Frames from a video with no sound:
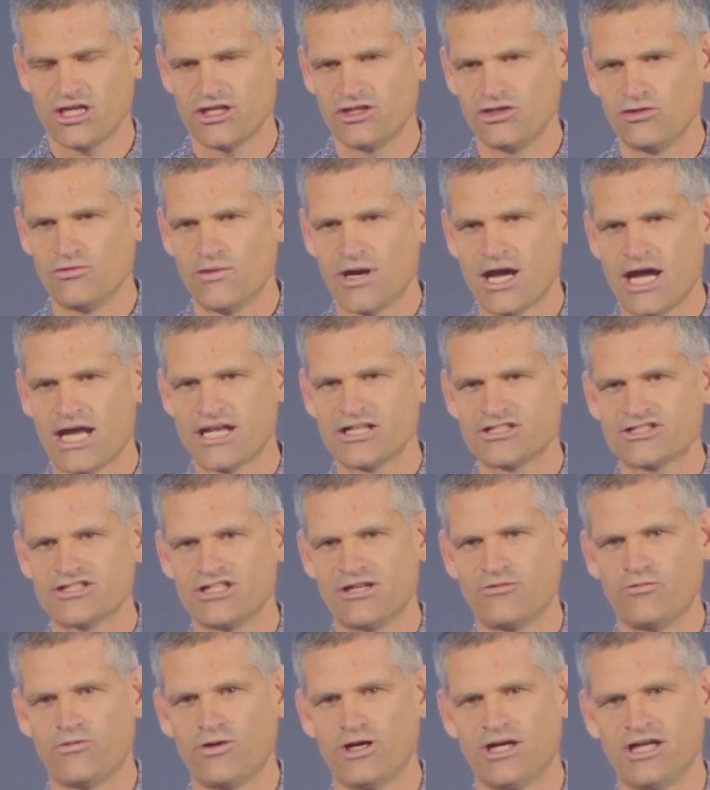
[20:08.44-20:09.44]
you are to
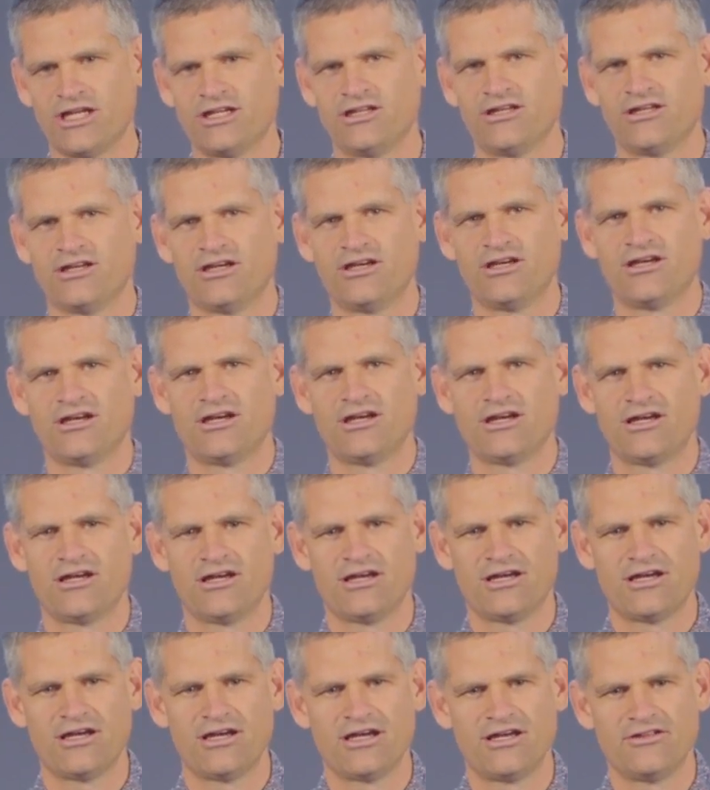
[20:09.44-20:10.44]
someone,
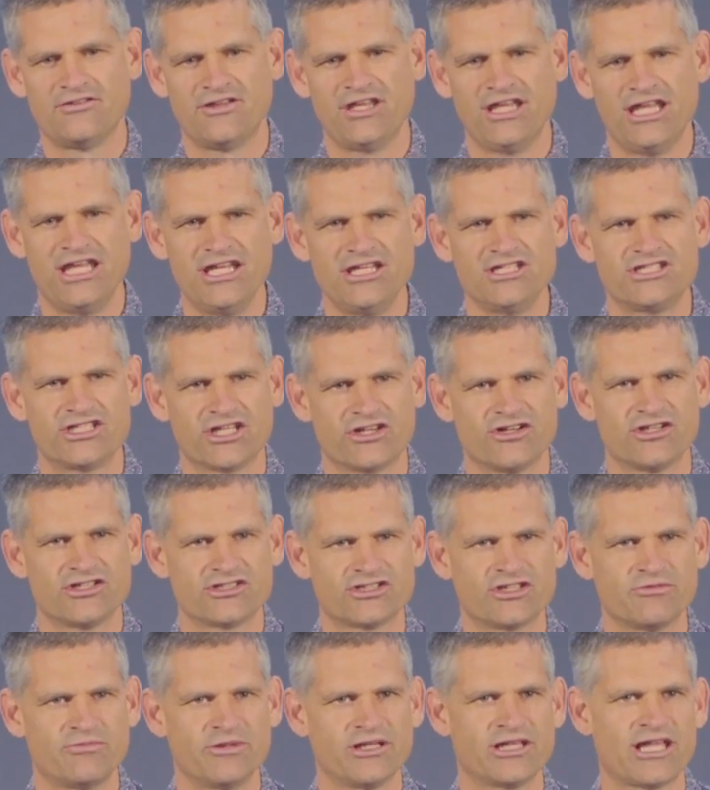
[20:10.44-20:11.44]
the easier it is
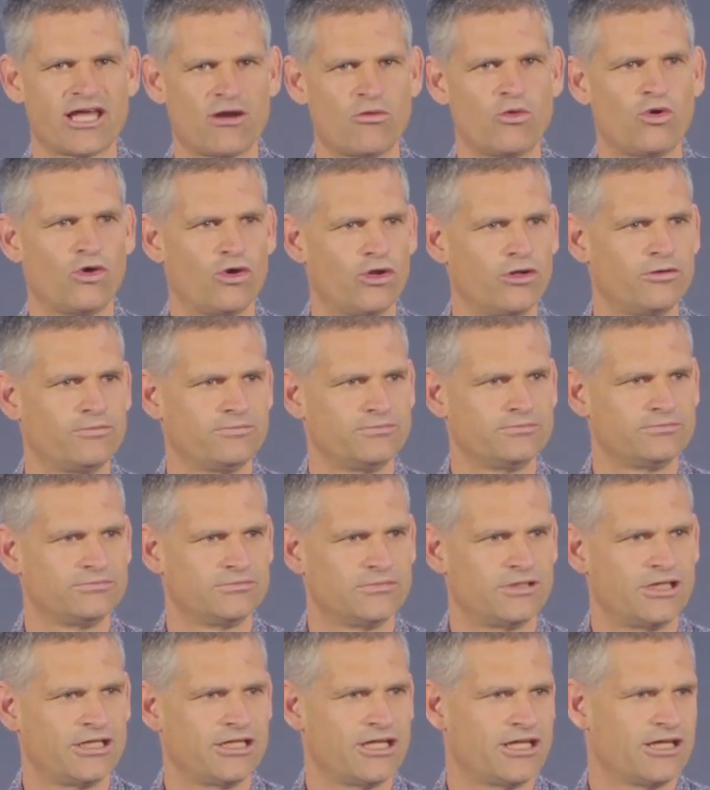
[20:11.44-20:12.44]
to build that wall.
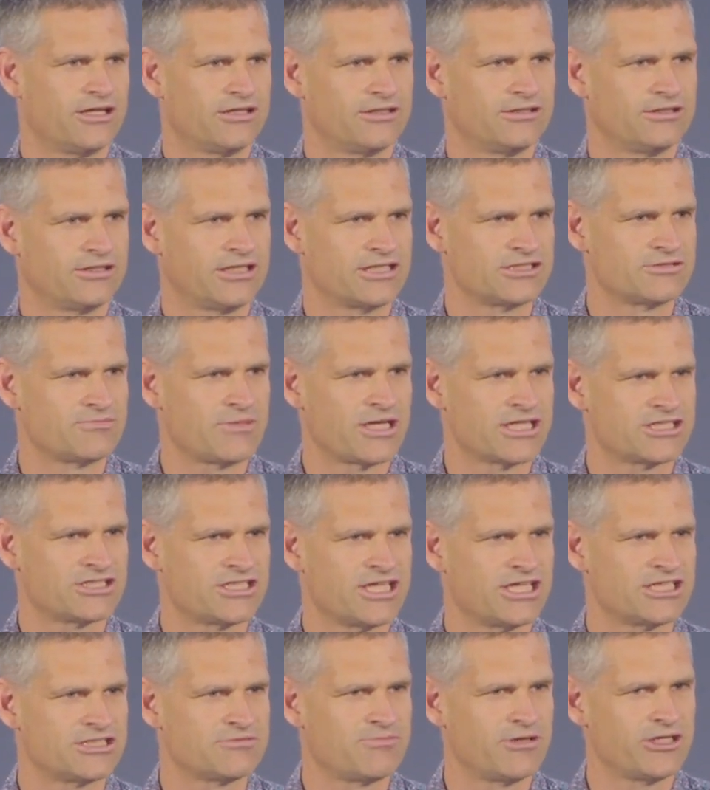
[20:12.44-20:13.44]
I know it doesn't make
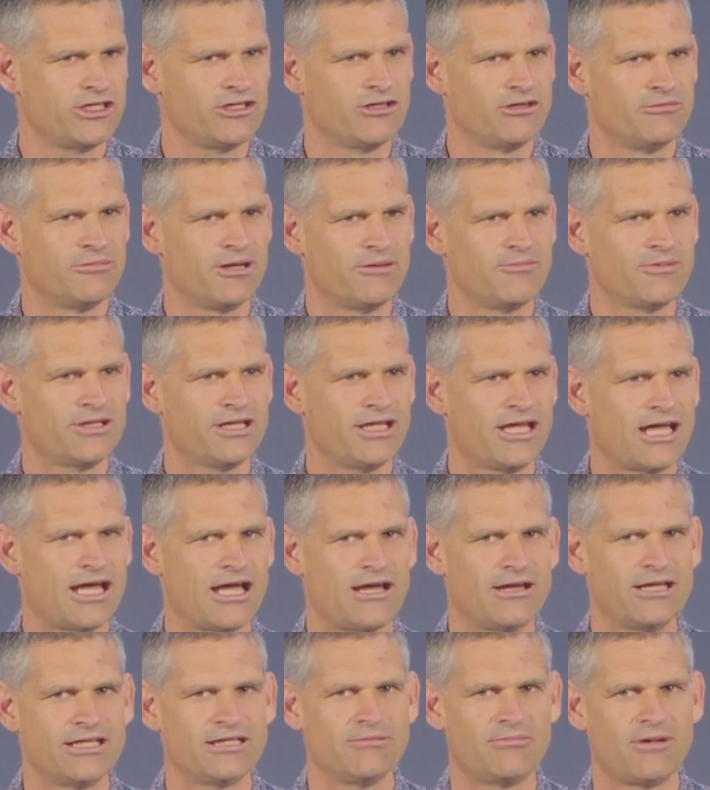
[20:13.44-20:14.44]
sense, but you remember
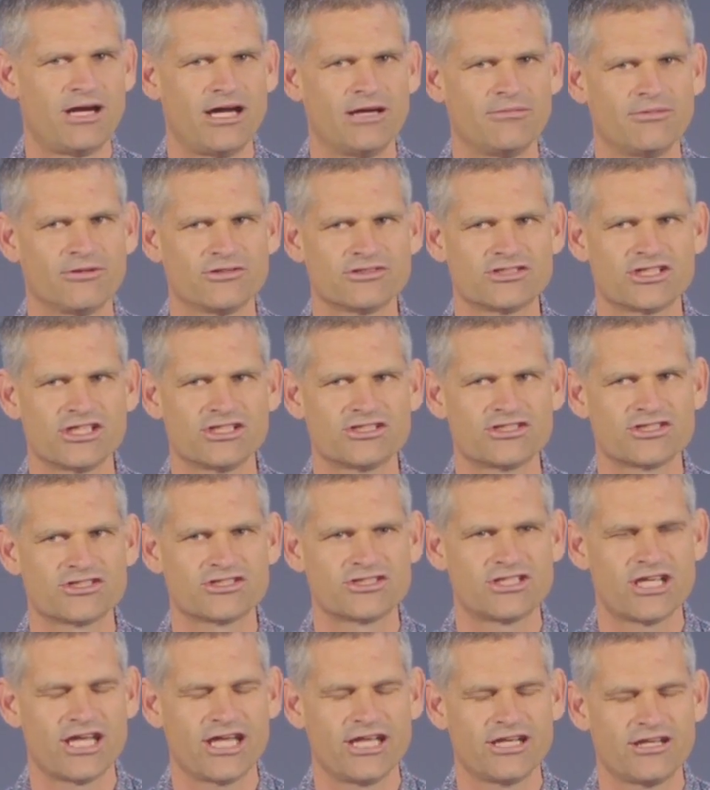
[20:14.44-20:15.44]
in the Bible, Jesus
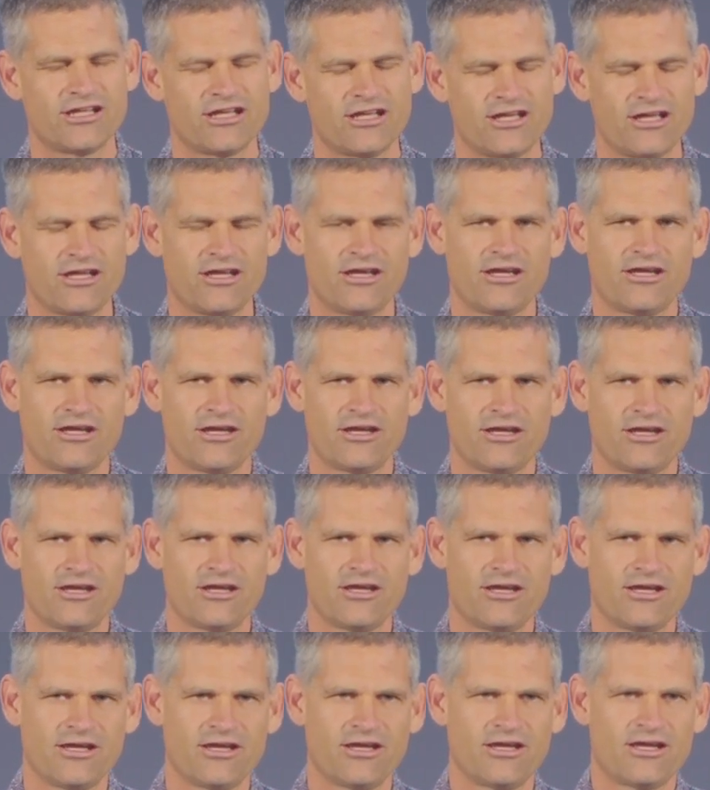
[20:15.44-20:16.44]
said,
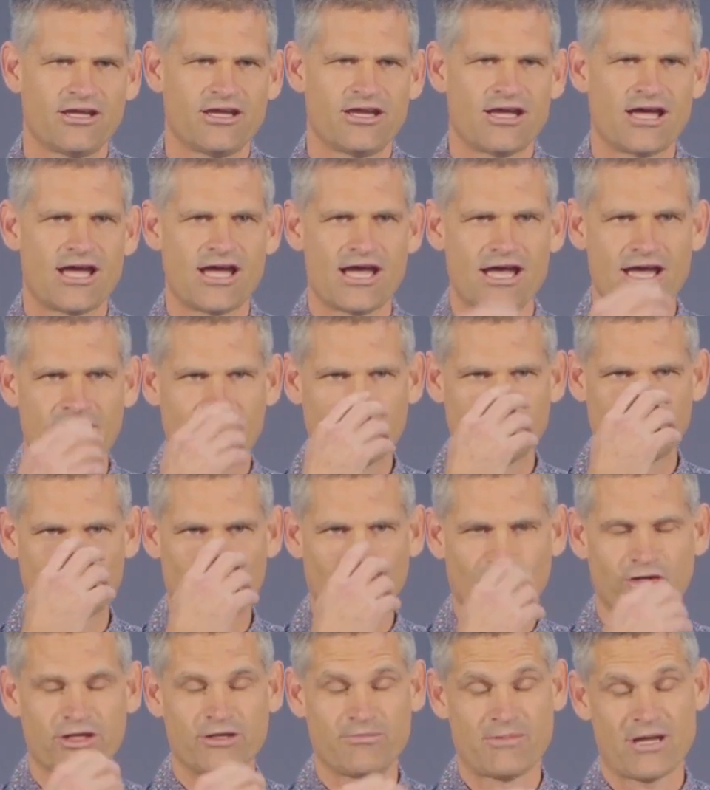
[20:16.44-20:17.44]

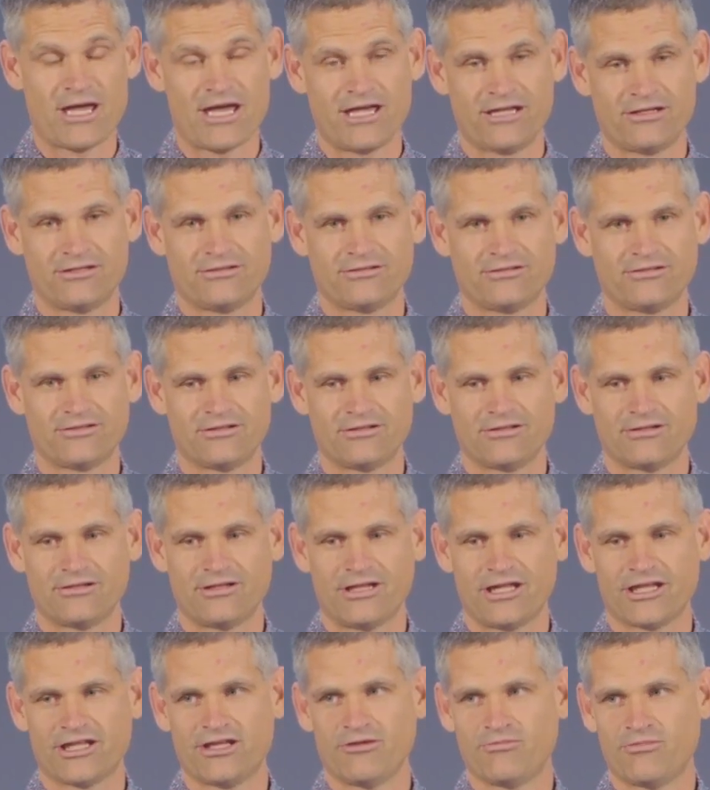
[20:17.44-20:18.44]
talking about
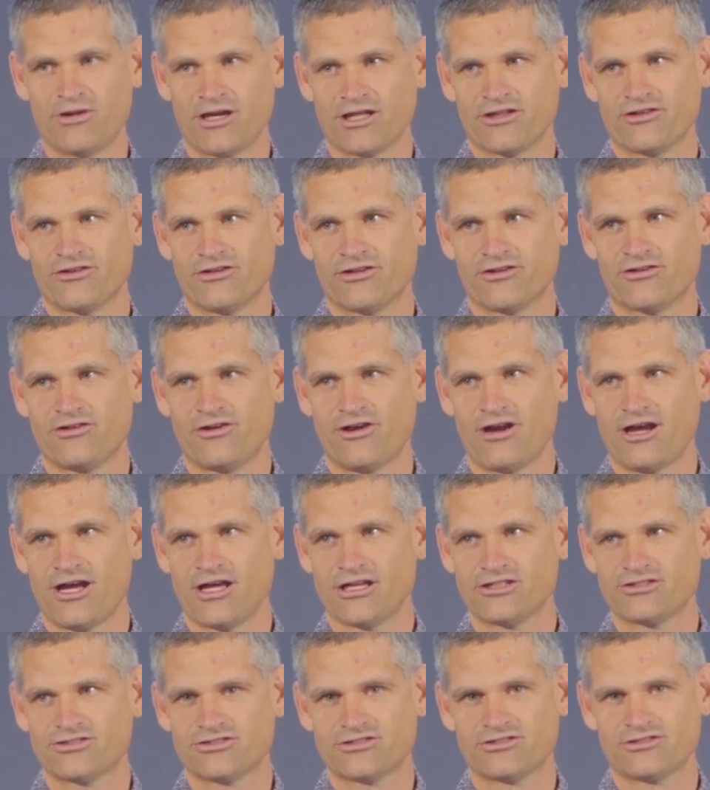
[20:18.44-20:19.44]
like your brother in
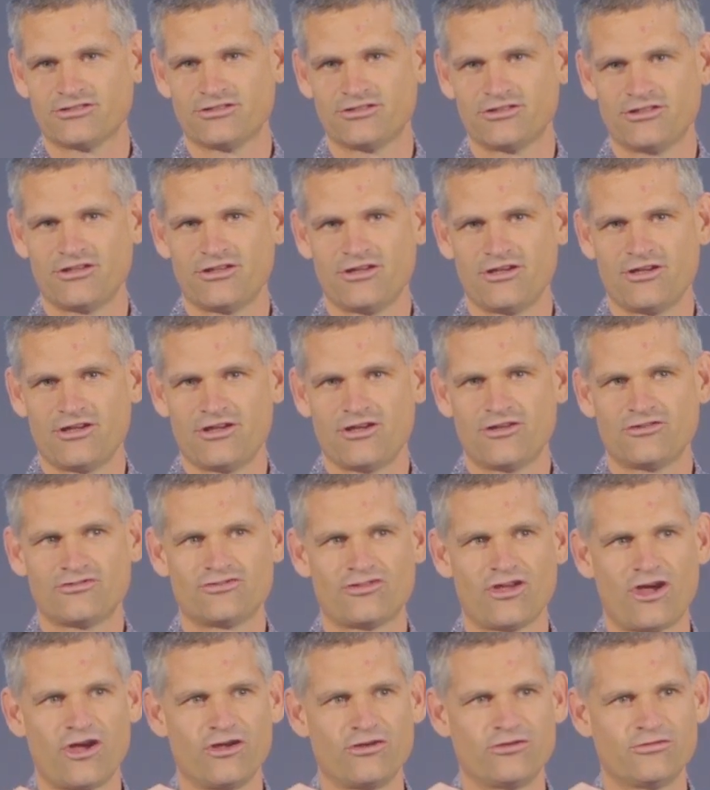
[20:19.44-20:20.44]
Christ,
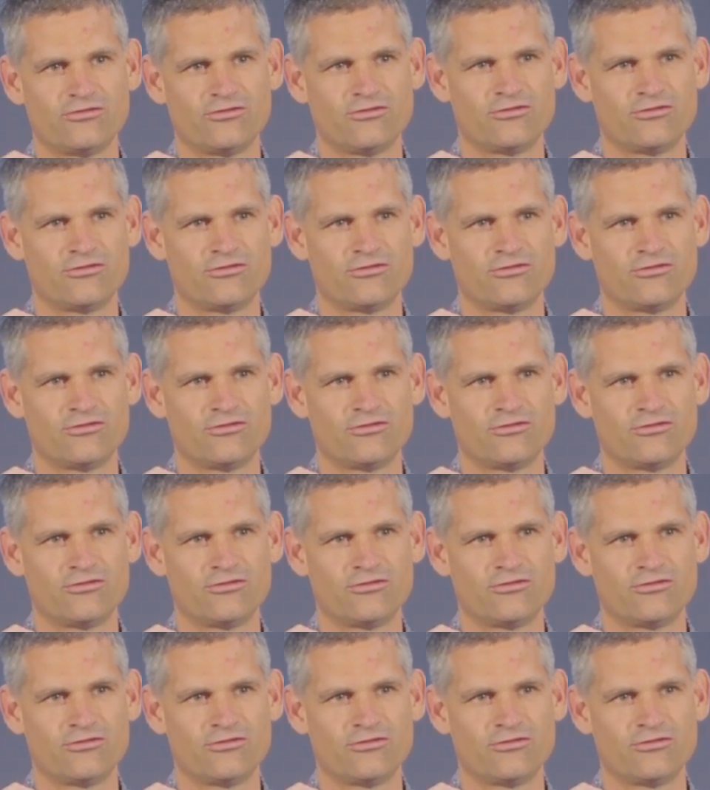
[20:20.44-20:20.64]
don't